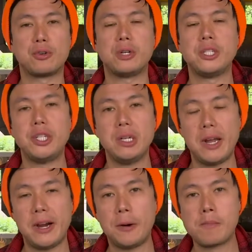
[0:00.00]
crunchy
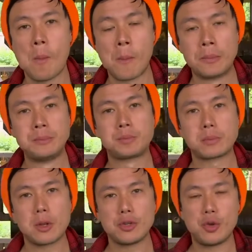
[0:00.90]
layer
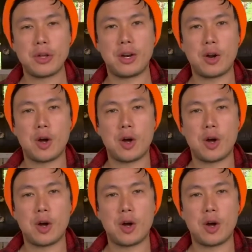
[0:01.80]
so that it